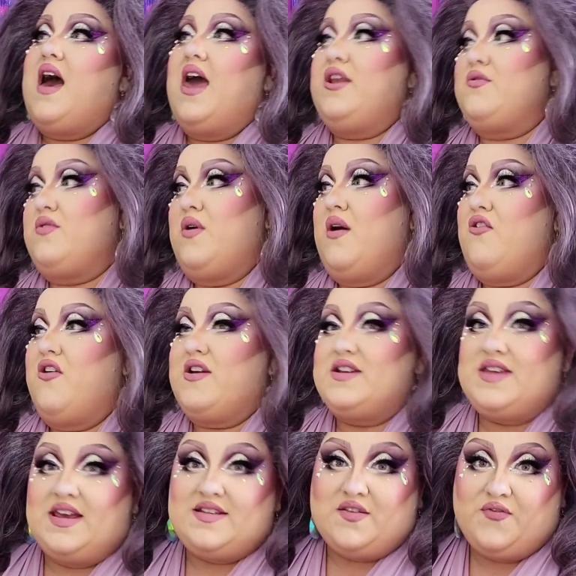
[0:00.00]
I don't know how long
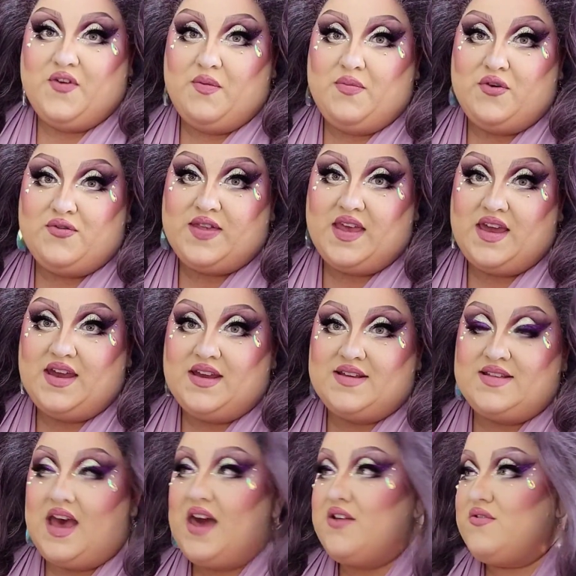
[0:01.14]
it takes to film those
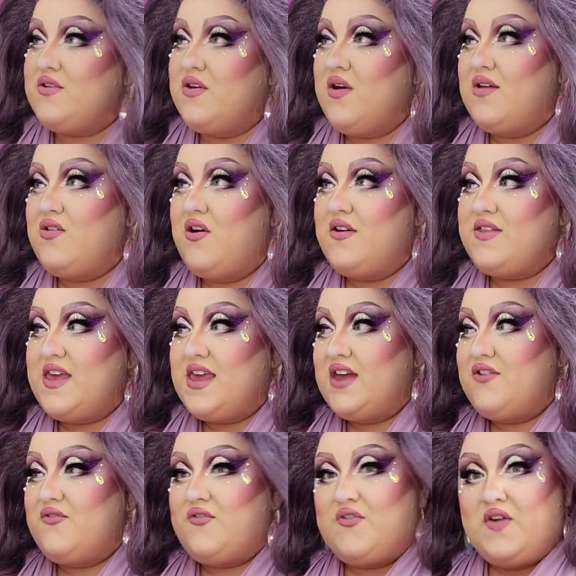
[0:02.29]
things. I don't know how long they
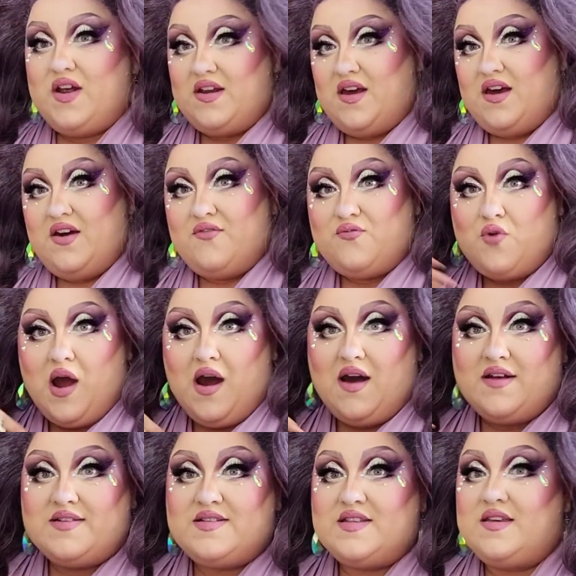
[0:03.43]
get in front of
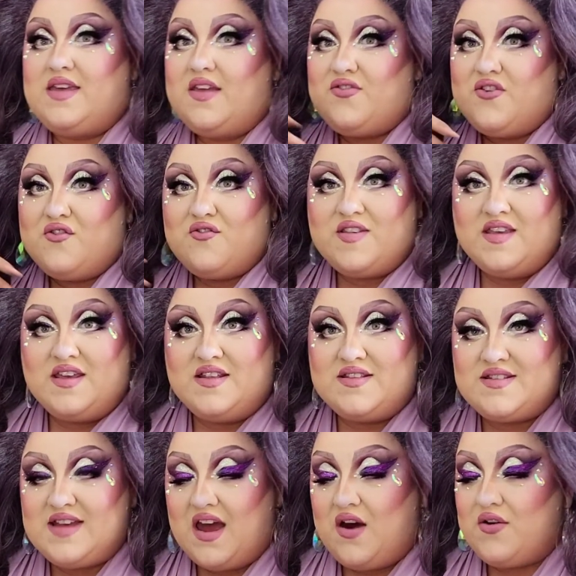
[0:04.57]
Ross to get their
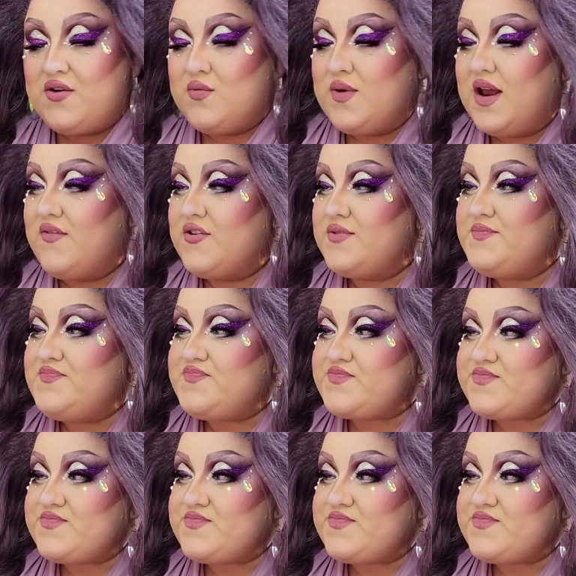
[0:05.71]
scenes down or whatever.